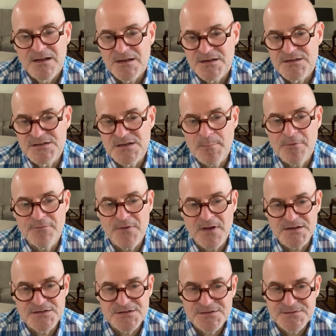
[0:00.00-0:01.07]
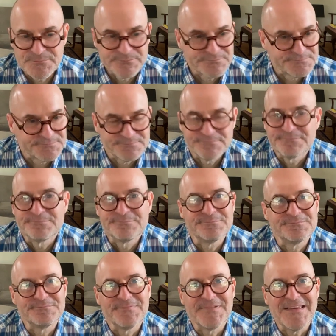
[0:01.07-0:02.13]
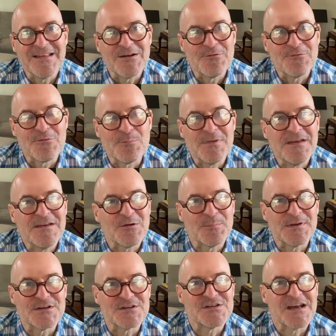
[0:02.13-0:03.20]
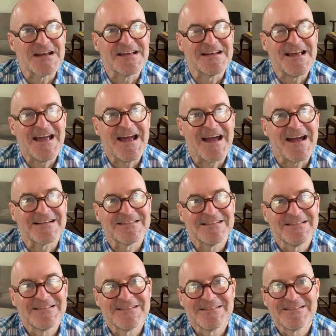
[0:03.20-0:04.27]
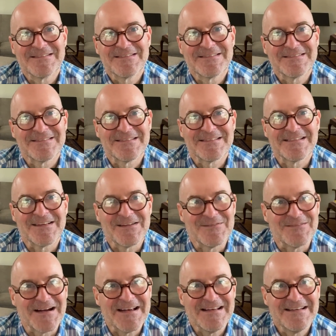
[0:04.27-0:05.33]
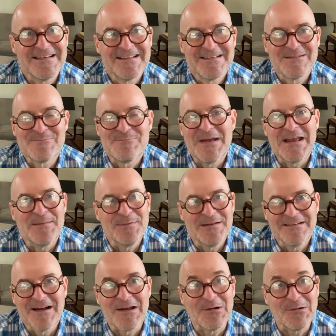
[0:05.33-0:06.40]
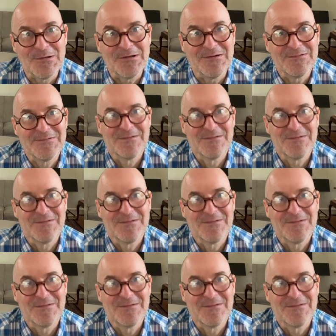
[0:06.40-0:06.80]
Some of us, you know, for me, it'll be a second act, right? Maybe, I don't know,